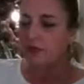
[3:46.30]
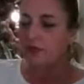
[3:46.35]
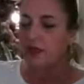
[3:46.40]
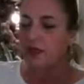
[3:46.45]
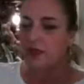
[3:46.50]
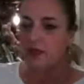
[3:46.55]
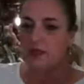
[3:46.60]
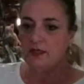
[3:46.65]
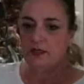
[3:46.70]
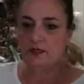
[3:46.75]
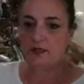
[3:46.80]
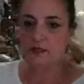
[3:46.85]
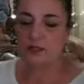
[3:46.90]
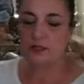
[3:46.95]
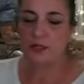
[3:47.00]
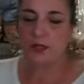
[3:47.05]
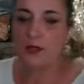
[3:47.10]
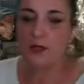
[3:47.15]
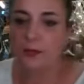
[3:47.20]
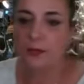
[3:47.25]

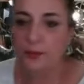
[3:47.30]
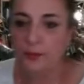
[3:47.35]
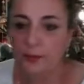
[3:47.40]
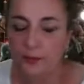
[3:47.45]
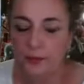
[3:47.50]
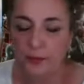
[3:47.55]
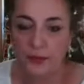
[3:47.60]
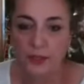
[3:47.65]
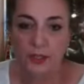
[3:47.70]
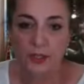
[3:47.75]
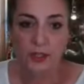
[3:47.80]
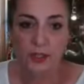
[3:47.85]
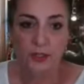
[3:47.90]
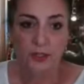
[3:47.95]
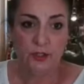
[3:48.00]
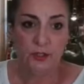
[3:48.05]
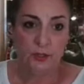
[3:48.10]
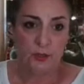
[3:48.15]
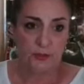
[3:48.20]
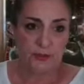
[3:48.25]
And, um,
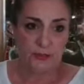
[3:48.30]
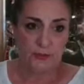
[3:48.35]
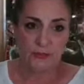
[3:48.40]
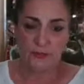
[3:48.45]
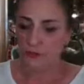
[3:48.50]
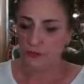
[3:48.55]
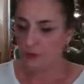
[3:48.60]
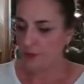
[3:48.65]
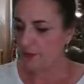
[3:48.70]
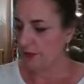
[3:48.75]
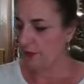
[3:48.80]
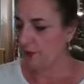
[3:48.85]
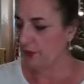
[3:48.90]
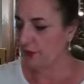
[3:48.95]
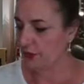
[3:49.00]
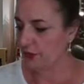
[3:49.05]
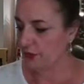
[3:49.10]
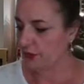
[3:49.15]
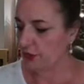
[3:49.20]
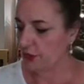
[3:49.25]
you know, some of you might
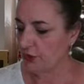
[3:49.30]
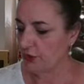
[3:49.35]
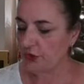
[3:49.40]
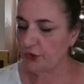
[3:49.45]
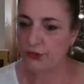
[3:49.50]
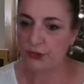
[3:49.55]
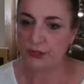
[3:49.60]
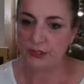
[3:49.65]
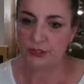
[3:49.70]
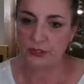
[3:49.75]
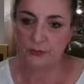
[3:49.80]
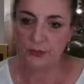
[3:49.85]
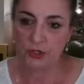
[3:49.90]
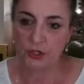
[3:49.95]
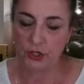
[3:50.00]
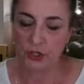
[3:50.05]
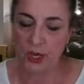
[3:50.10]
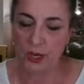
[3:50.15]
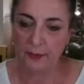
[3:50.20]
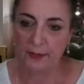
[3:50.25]
want to start your Christmas
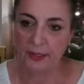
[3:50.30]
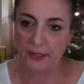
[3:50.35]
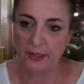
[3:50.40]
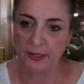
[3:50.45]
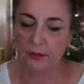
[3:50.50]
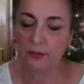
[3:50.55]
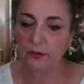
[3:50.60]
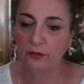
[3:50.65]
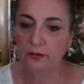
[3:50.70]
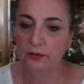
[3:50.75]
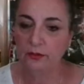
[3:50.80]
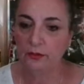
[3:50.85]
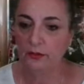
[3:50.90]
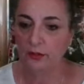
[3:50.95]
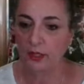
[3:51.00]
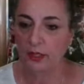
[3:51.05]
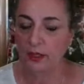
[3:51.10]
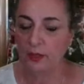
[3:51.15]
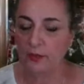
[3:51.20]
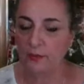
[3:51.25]
shopping.
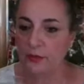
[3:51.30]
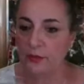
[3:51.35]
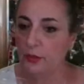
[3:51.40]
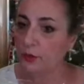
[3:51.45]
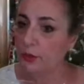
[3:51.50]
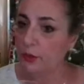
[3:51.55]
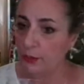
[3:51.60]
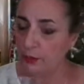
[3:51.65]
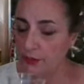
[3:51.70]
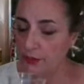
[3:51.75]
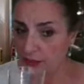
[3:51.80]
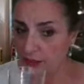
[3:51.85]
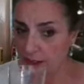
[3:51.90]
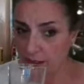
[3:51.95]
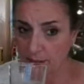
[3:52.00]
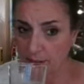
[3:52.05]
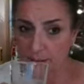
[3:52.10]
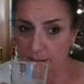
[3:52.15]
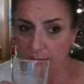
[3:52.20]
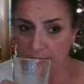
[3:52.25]
Um, they'll go into
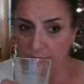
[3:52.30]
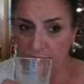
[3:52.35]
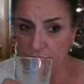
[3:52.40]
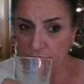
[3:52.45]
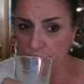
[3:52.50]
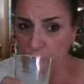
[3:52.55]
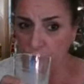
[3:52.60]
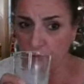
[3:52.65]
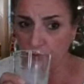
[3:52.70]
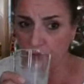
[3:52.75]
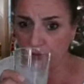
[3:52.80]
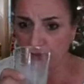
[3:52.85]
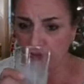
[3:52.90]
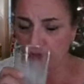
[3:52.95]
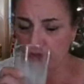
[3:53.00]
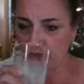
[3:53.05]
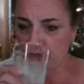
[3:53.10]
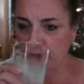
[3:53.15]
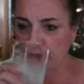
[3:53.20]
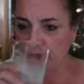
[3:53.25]
combined
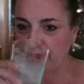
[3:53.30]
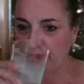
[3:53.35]
orders.